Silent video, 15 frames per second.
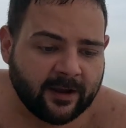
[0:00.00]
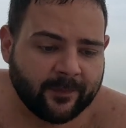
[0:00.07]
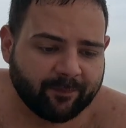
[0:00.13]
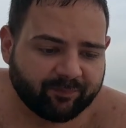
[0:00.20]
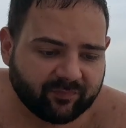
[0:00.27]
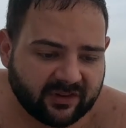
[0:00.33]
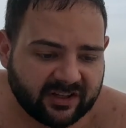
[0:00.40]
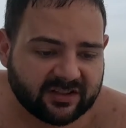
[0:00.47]

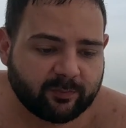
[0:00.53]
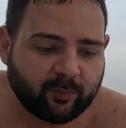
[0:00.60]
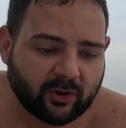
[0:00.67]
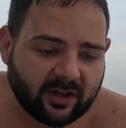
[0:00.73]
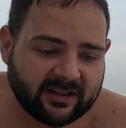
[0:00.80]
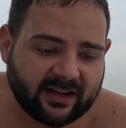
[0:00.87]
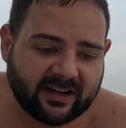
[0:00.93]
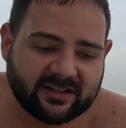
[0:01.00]
These
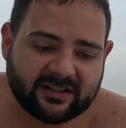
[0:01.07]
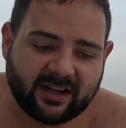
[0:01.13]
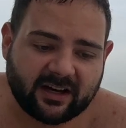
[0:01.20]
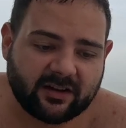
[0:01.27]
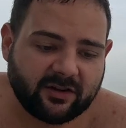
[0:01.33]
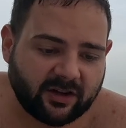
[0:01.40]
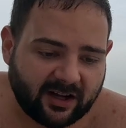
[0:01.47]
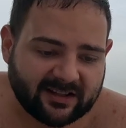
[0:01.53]
products are
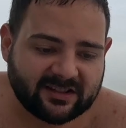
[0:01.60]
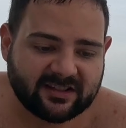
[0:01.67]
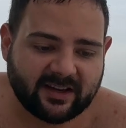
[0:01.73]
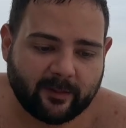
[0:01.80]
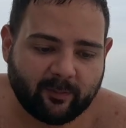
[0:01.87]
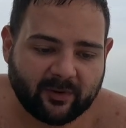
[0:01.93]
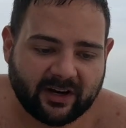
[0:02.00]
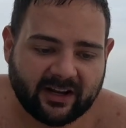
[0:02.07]
not
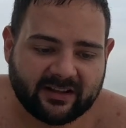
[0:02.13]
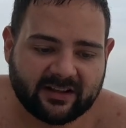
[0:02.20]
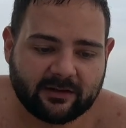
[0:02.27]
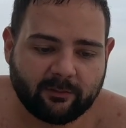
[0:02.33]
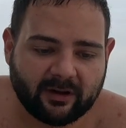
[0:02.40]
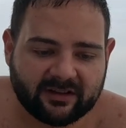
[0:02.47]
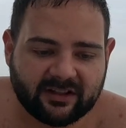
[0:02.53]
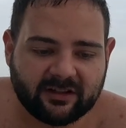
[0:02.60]

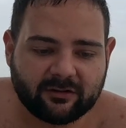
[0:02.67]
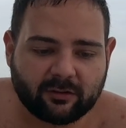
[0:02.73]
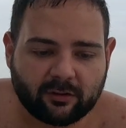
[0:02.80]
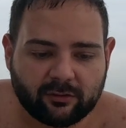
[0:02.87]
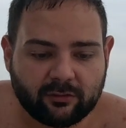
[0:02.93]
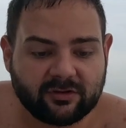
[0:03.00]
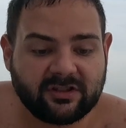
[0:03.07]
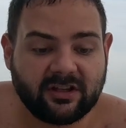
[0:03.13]
separated but
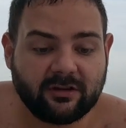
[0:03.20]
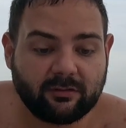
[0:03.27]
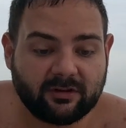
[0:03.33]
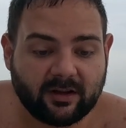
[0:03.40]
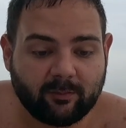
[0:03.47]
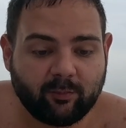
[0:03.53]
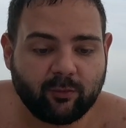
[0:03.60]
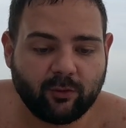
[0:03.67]
introduced into
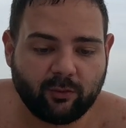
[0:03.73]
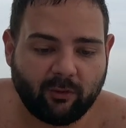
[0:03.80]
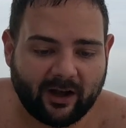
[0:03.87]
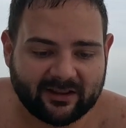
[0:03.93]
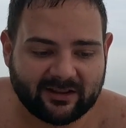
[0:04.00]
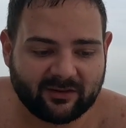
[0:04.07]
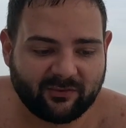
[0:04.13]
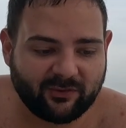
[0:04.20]
the pool
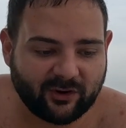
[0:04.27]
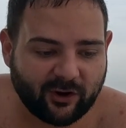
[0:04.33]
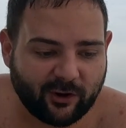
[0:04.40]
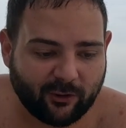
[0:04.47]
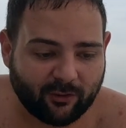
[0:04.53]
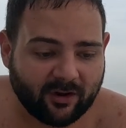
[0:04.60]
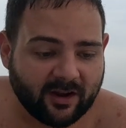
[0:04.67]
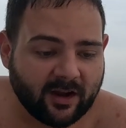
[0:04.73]
water
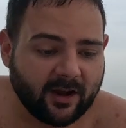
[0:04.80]
flow.